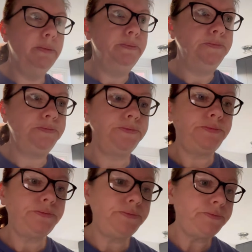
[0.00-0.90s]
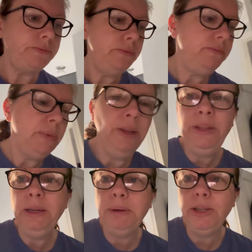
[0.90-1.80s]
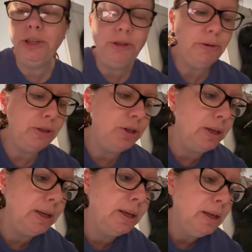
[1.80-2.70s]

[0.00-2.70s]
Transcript: I think I might have showed you actually.